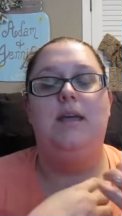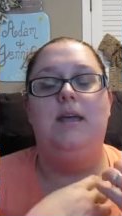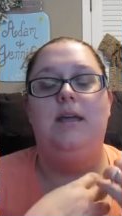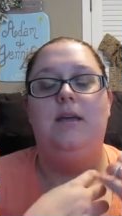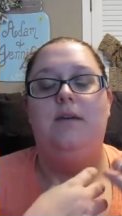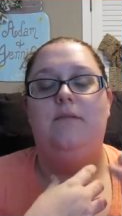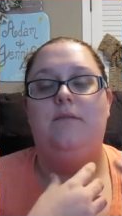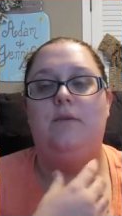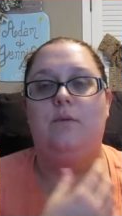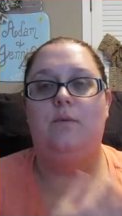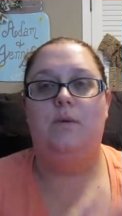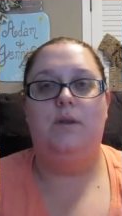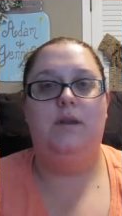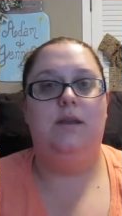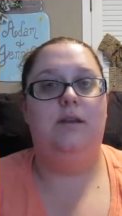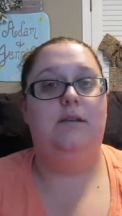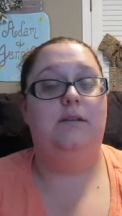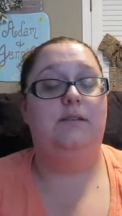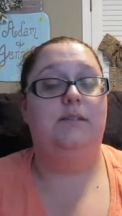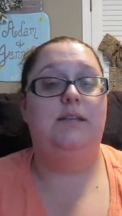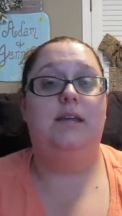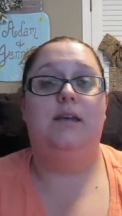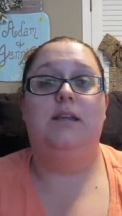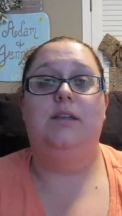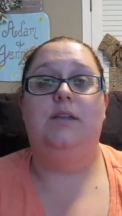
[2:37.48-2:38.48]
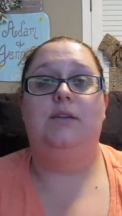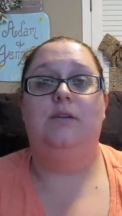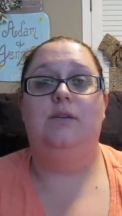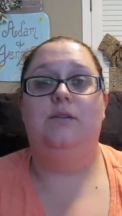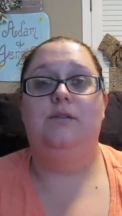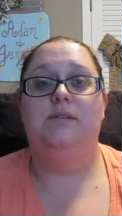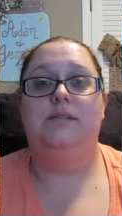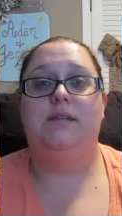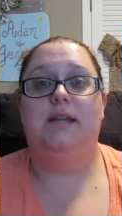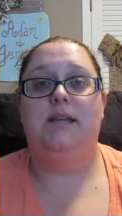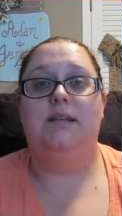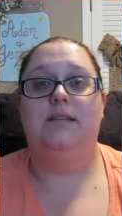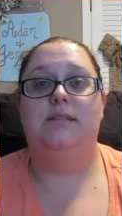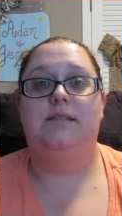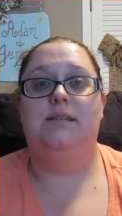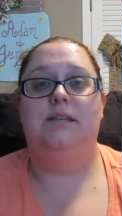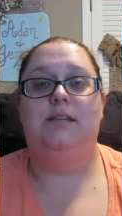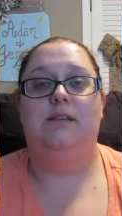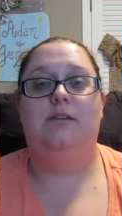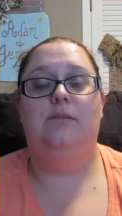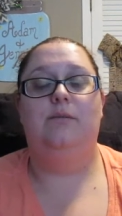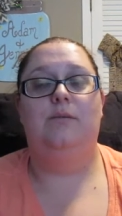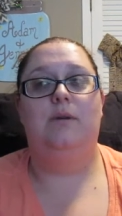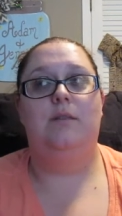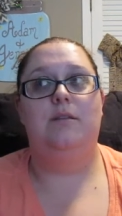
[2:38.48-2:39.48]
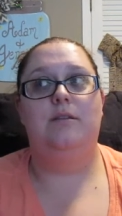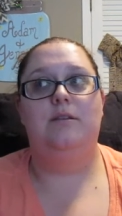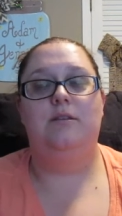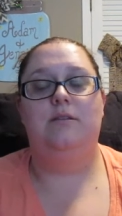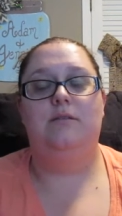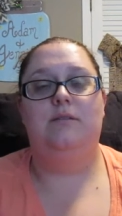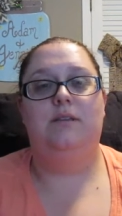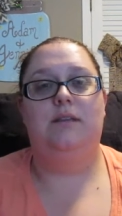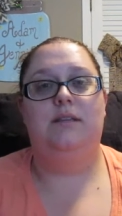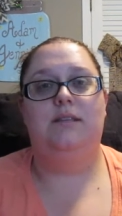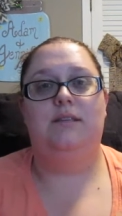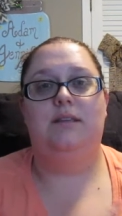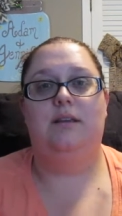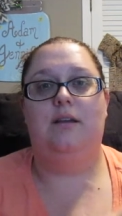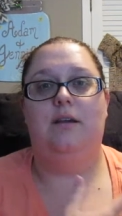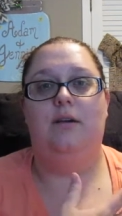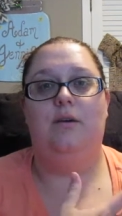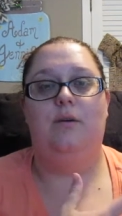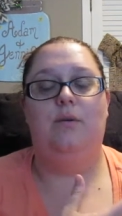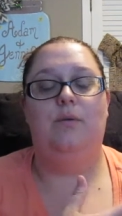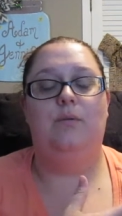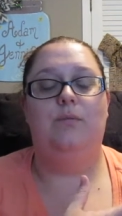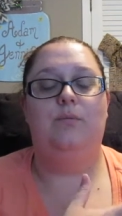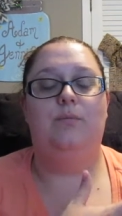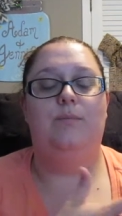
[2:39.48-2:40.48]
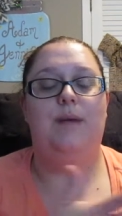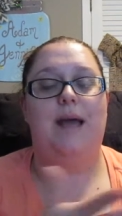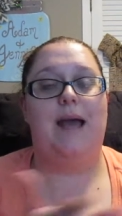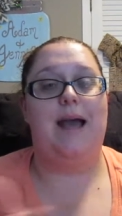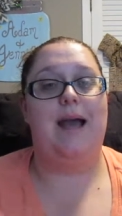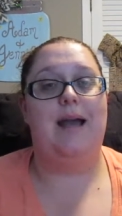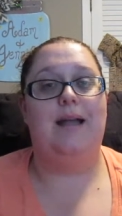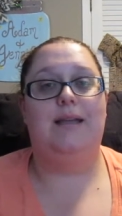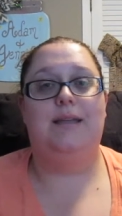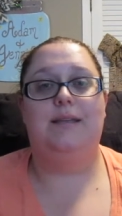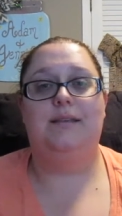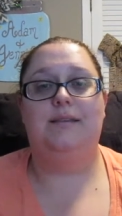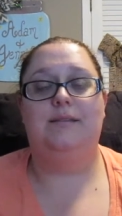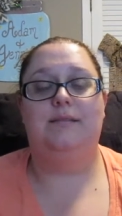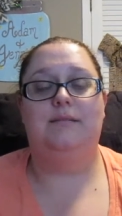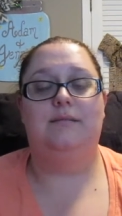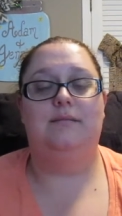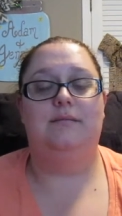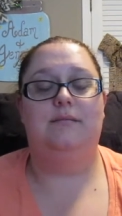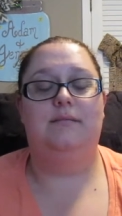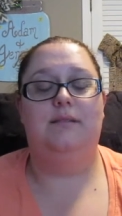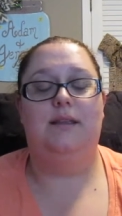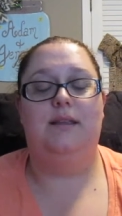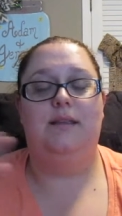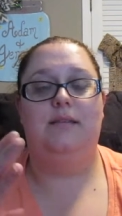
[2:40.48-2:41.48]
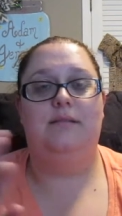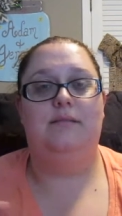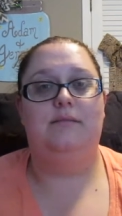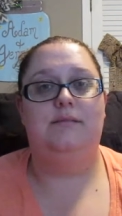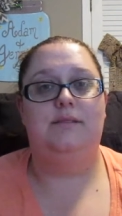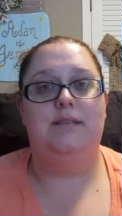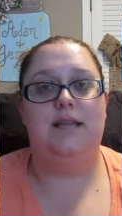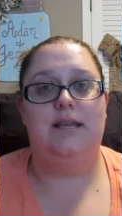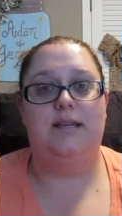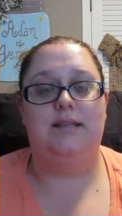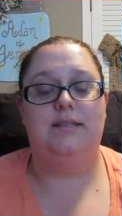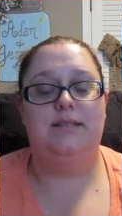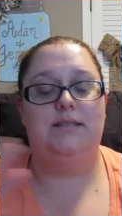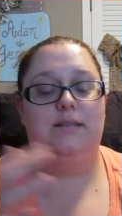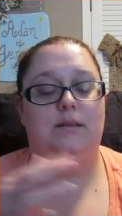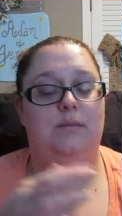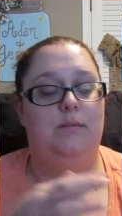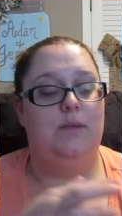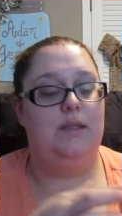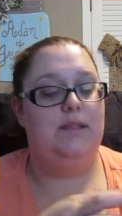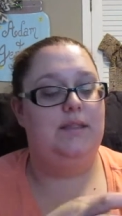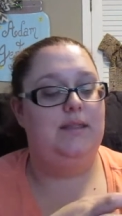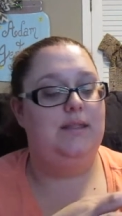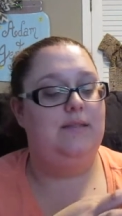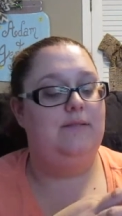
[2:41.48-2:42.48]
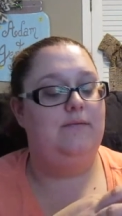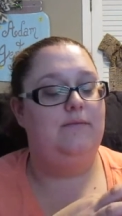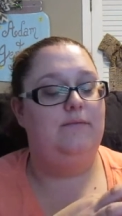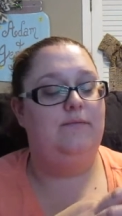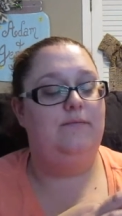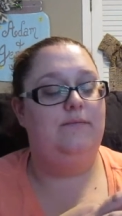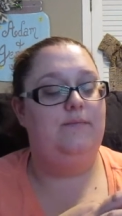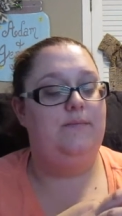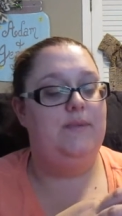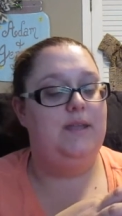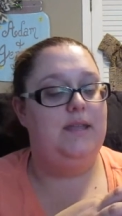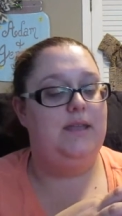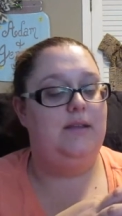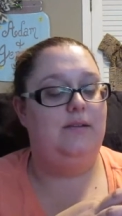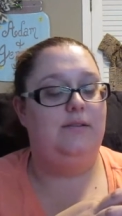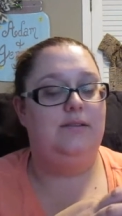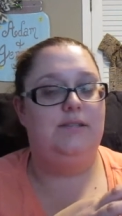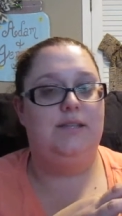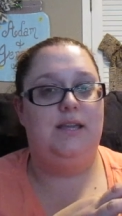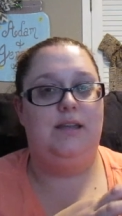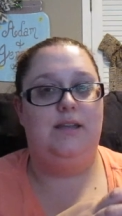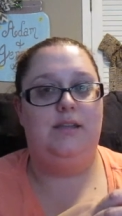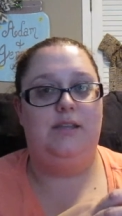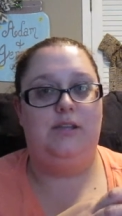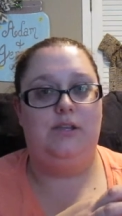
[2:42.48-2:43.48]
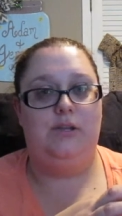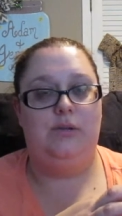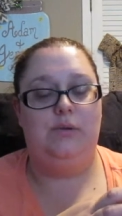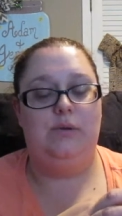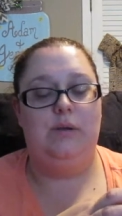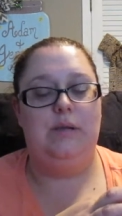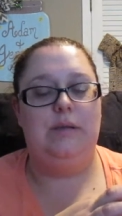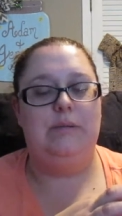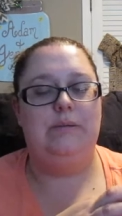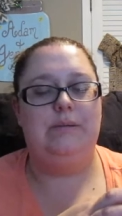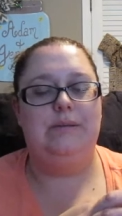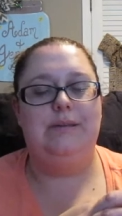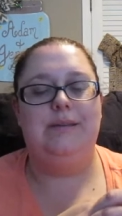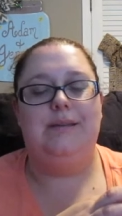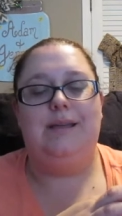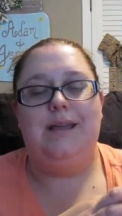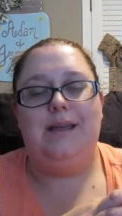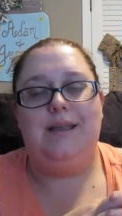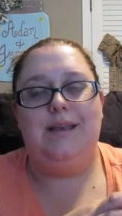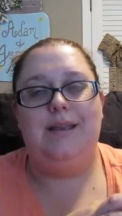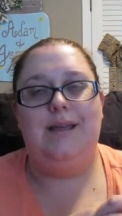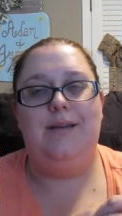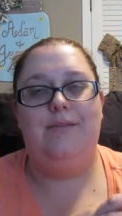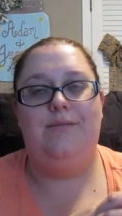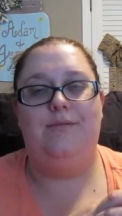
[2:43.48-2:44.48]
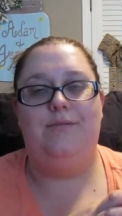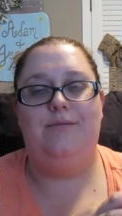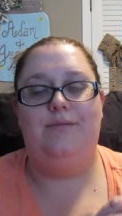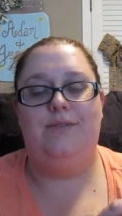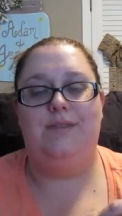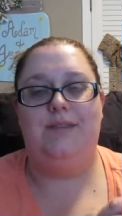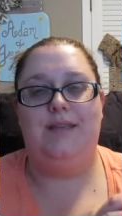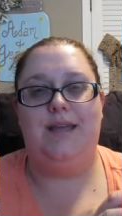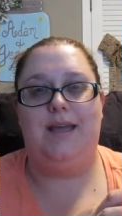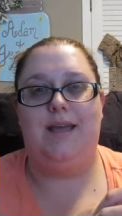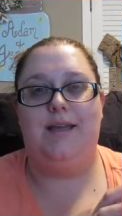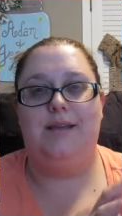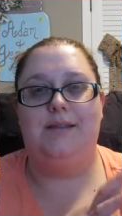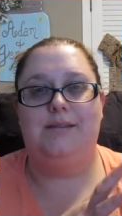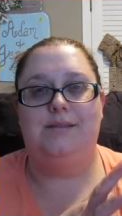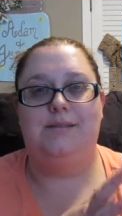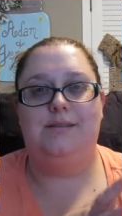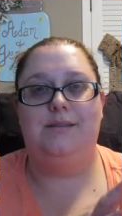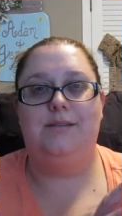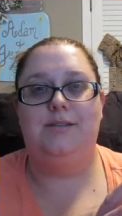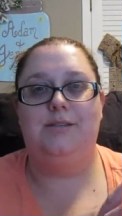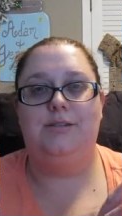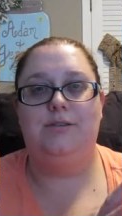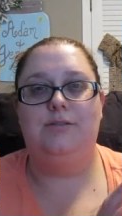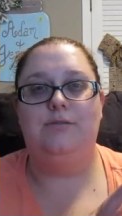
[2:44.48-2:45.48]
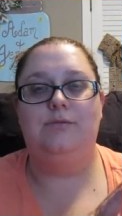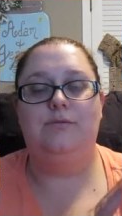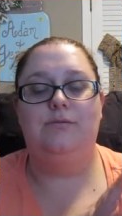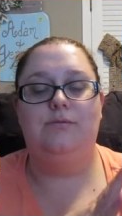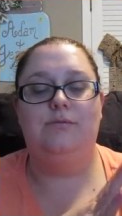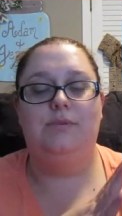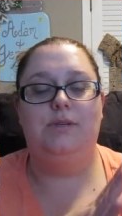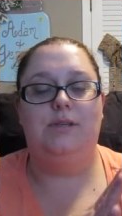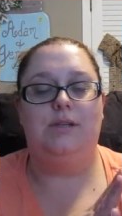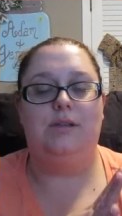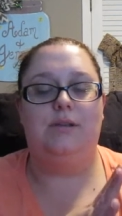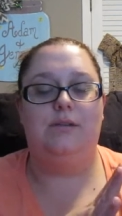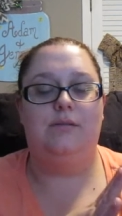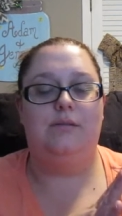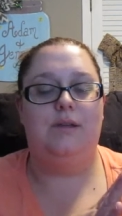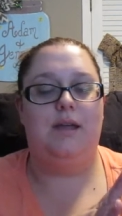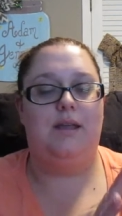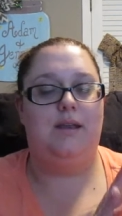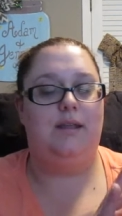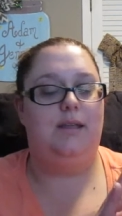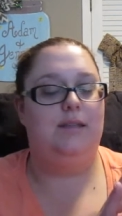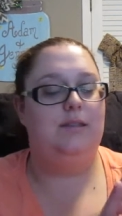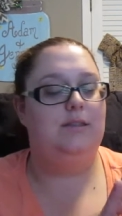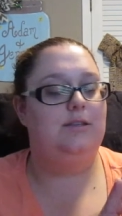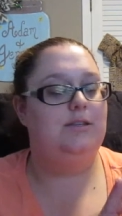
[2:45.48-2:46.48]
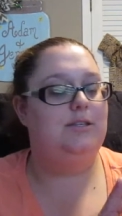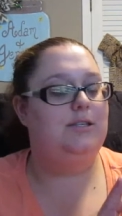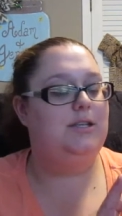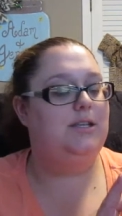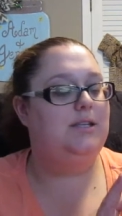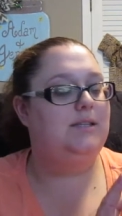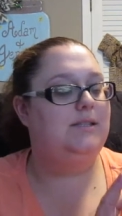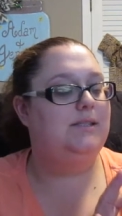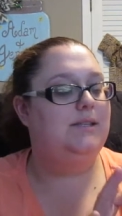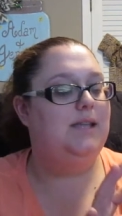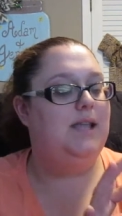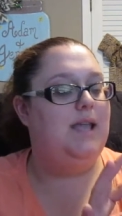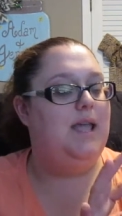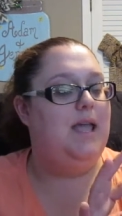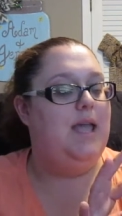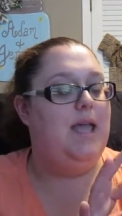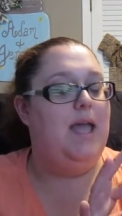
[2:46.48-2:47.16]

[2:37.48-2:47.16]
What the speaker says: for one, it'll tell you who's texting you, whether you need to go back and text them, and then it'll tell you enough of the text that you kind of get the gist.